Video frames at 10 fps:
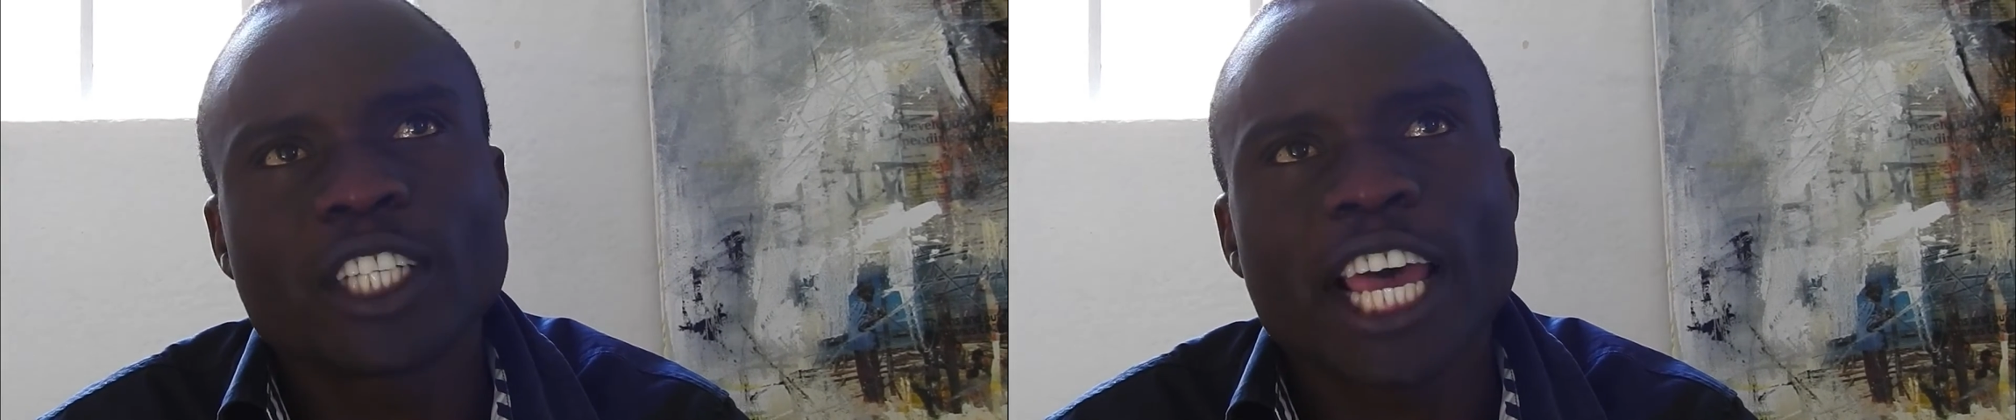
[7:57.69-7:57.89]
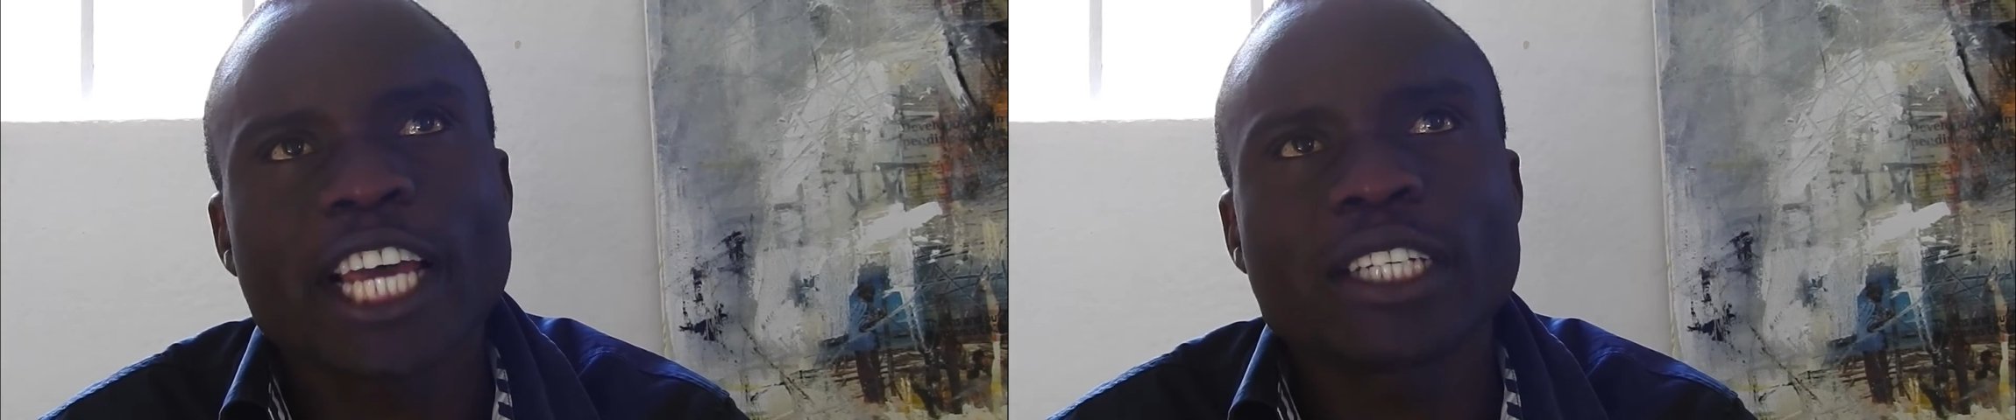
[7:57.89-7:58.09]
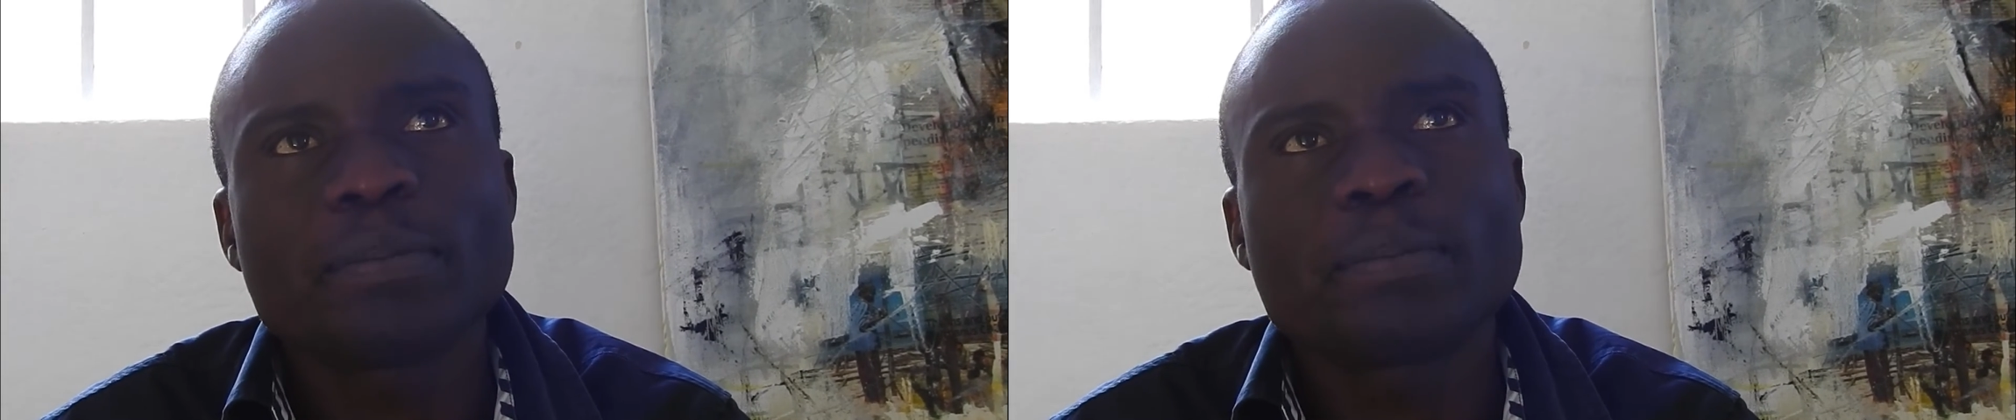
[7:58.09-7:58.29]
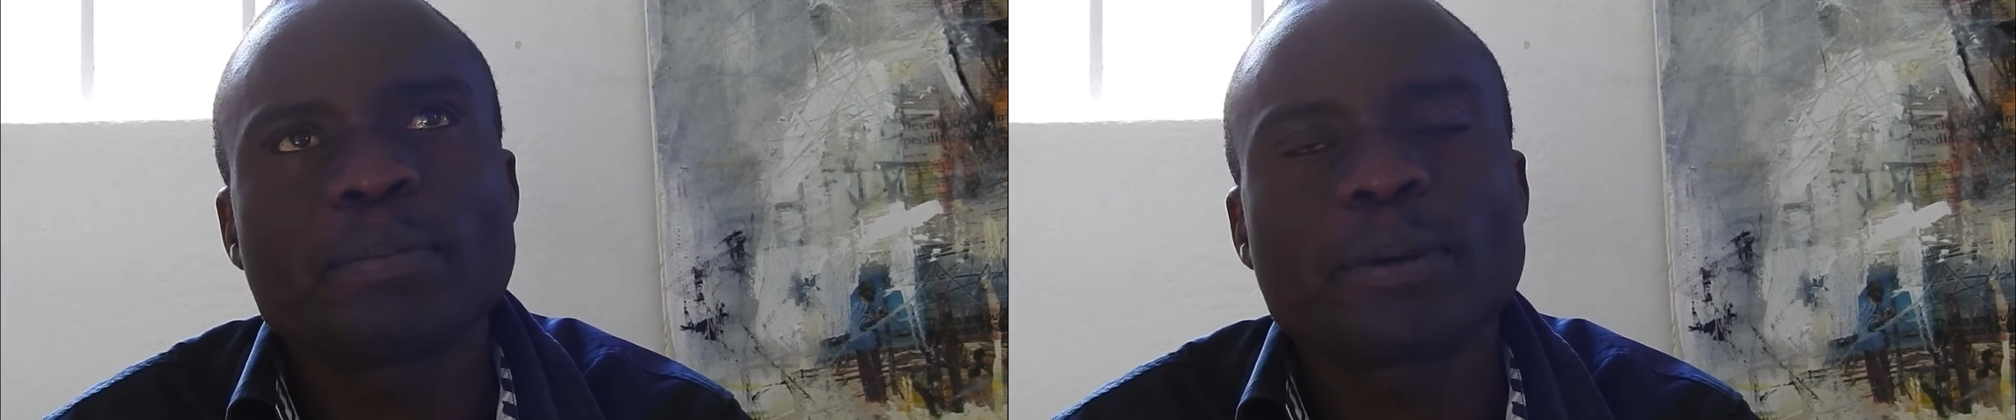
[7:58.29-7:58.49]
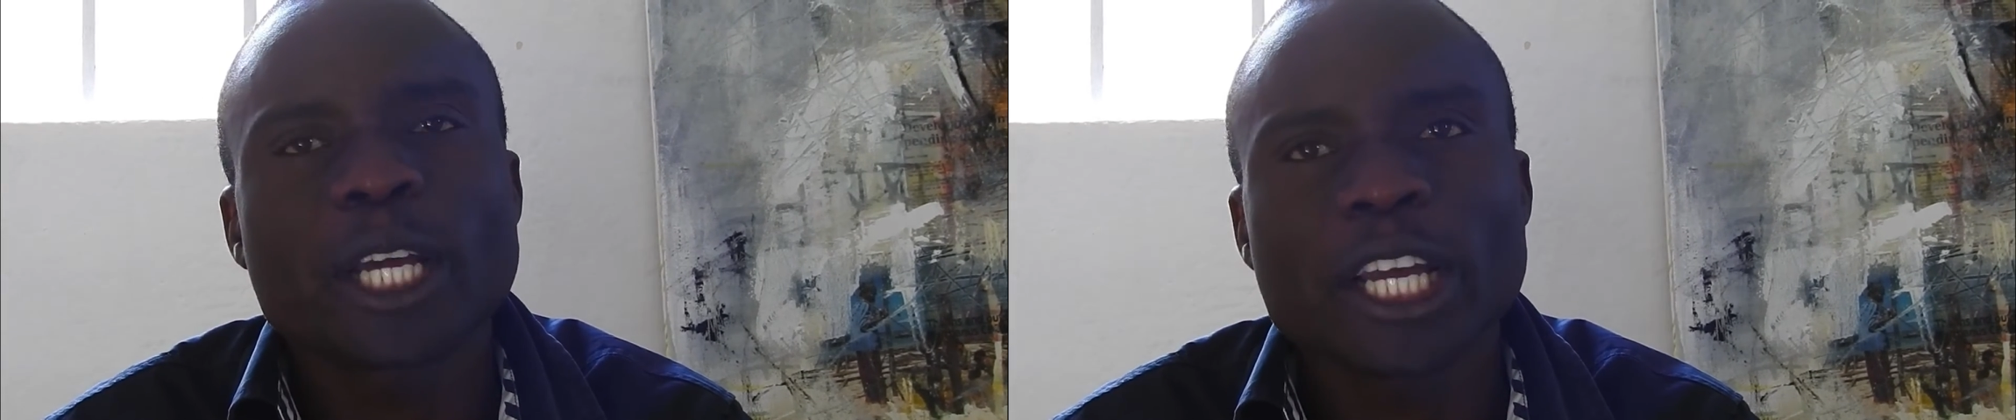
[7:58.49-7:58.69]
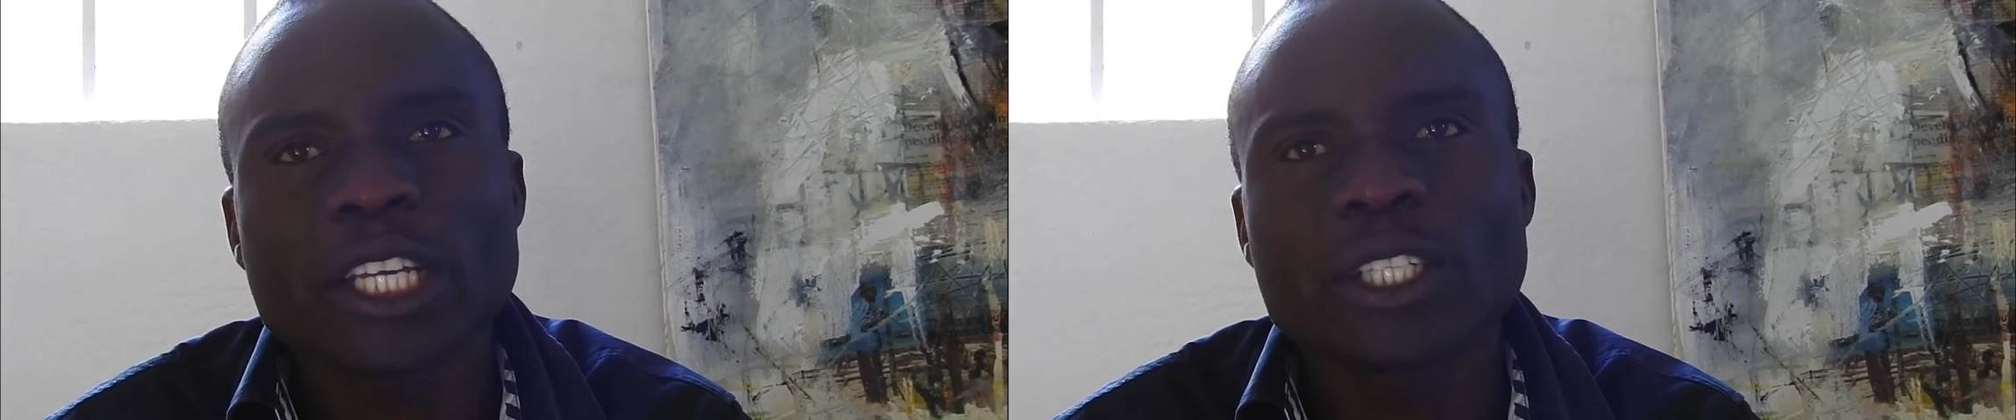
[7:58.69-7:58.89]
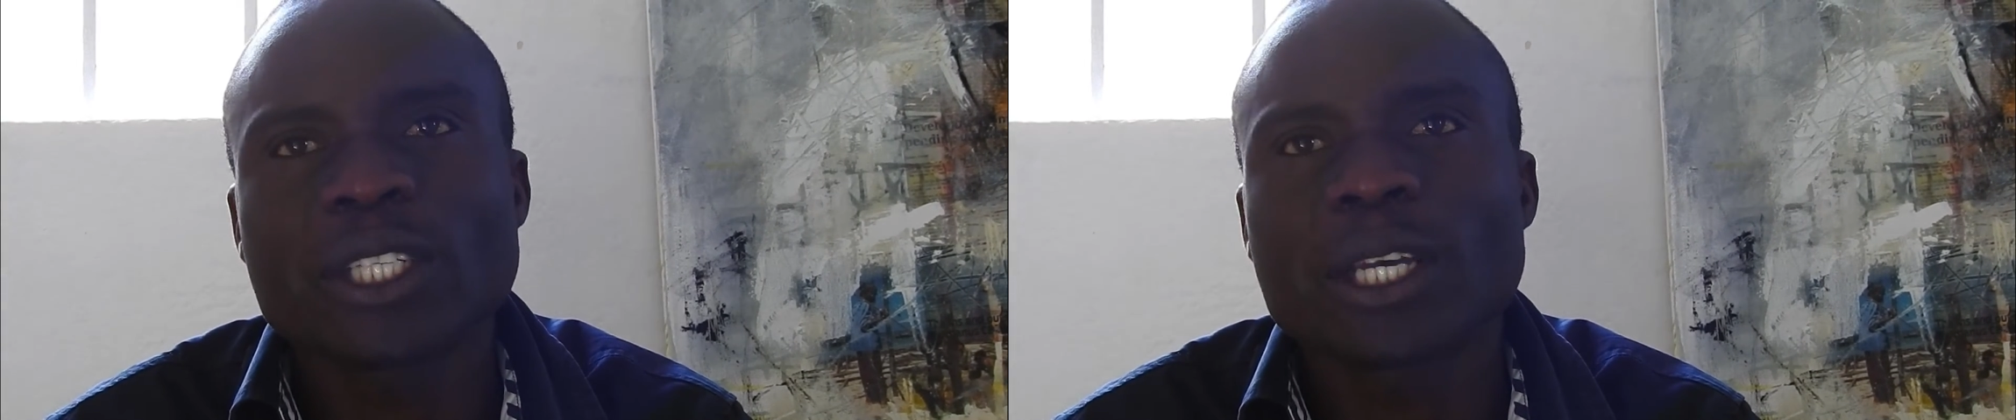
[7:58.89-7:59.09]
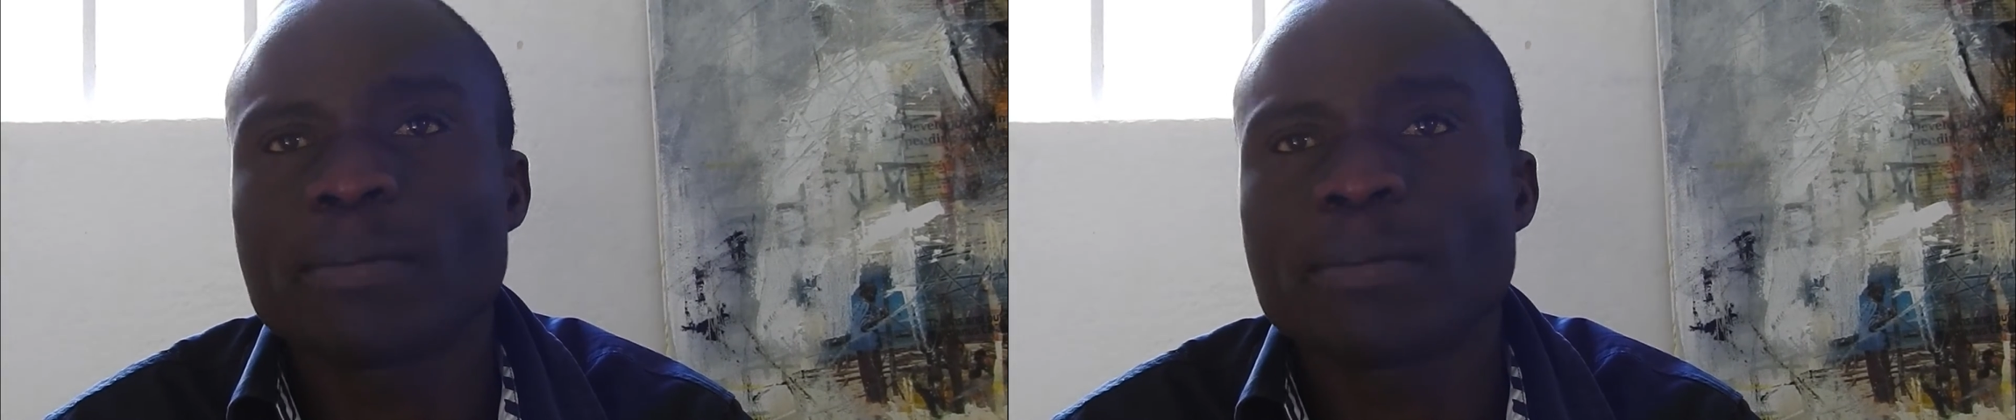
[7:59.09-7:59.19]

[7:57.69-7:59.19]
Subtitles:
Diet plays